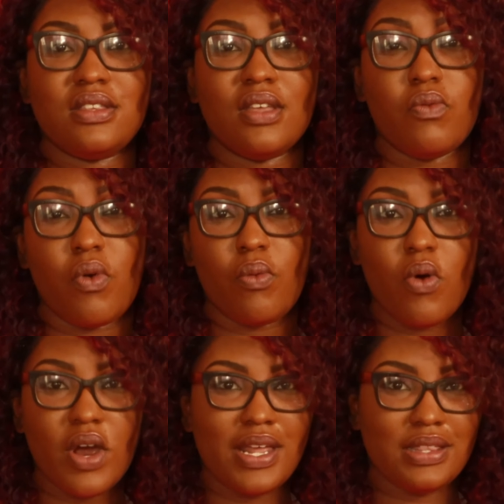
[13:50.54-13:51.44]
the
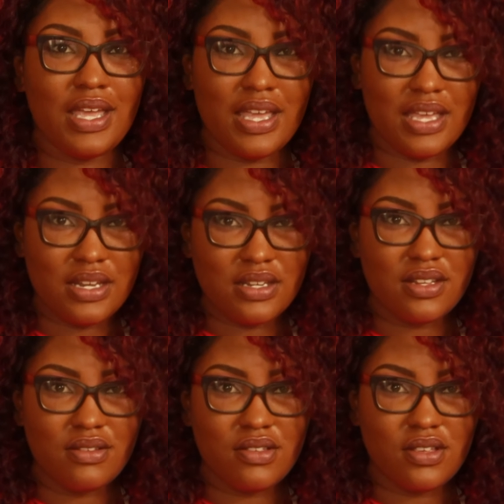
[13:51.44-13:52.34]
reward at the end
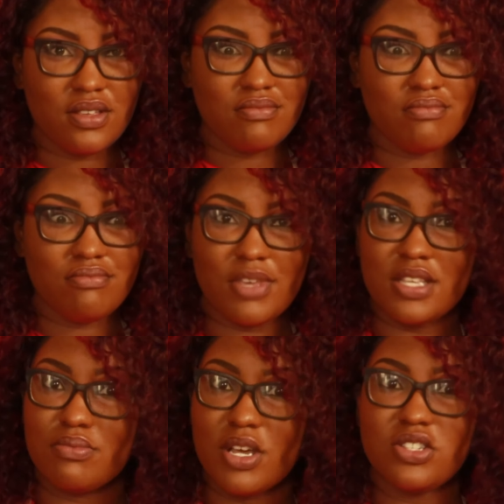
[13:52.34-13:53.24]

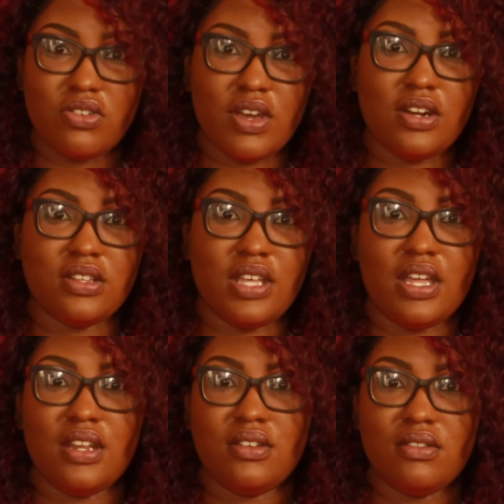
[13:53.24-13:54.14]
is much greater
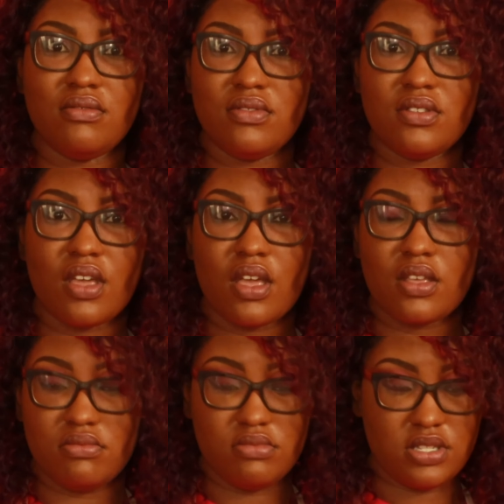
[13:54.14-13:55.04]
than
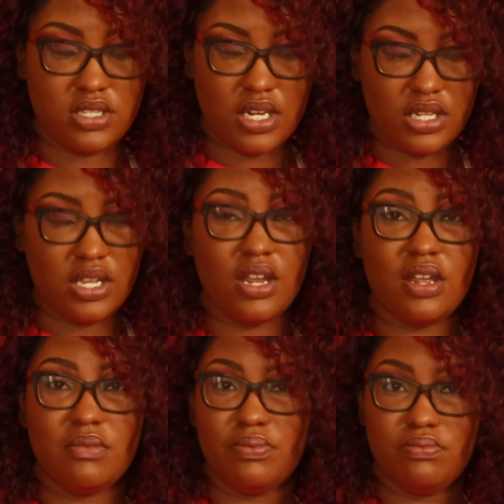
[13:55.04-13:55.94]
sitting there
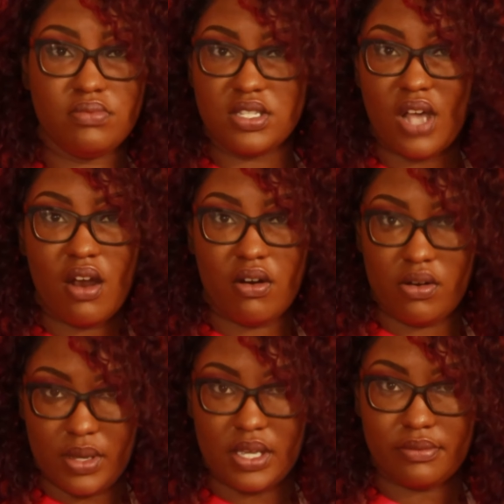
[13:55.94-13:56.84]
and
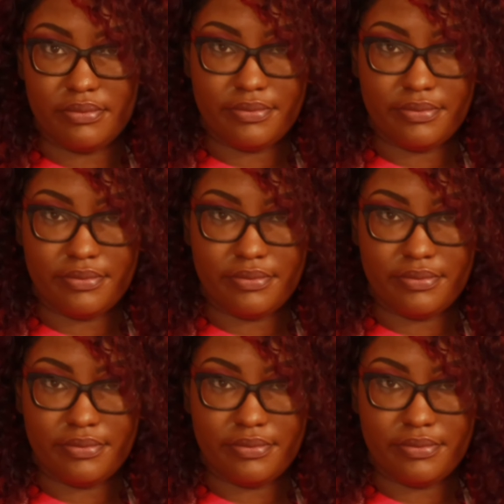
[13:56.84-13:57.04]
sorrowing.